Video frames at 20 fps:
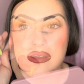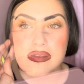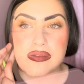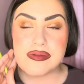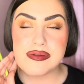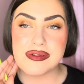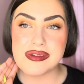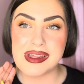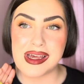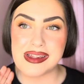
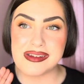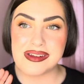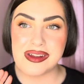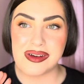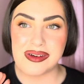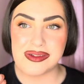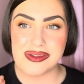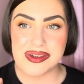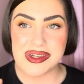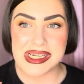So that's it
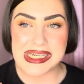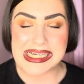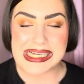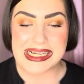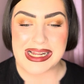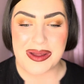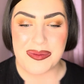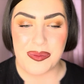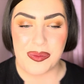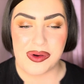all shaded
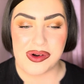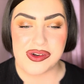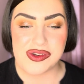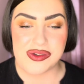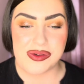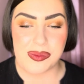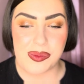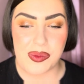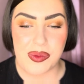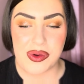inwards. So
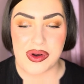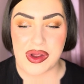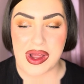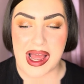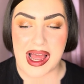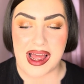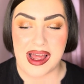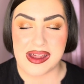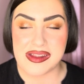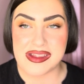I'm going to
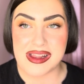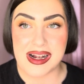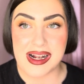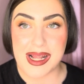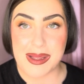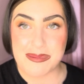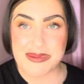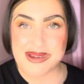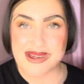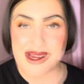add the
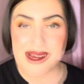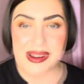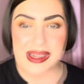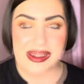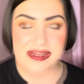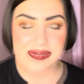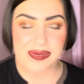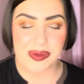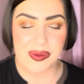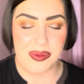lipstick now.
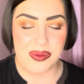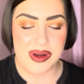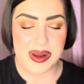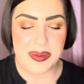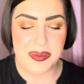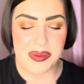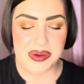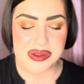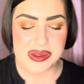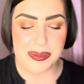So I'm going
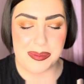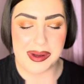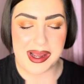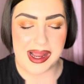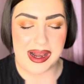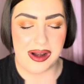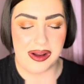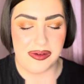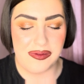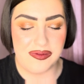in with the
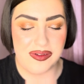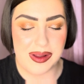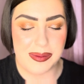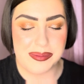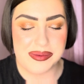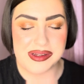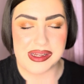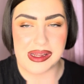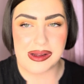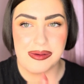My Love
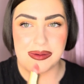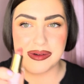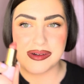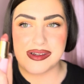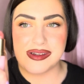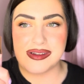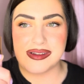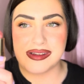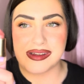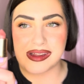lipstick, which
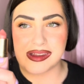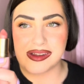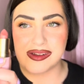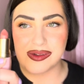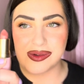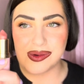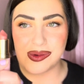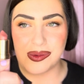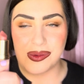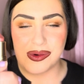is like this
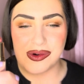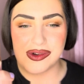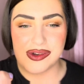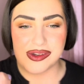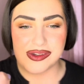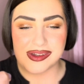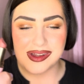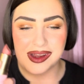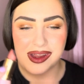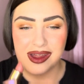
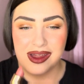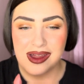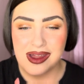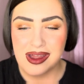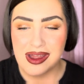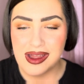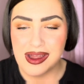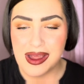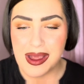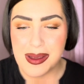gorgeous like
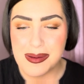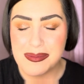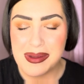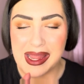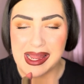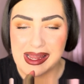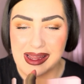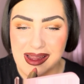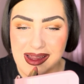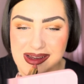
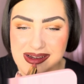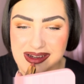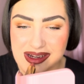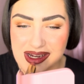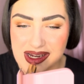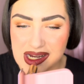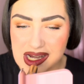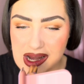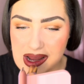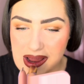pink
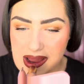shade.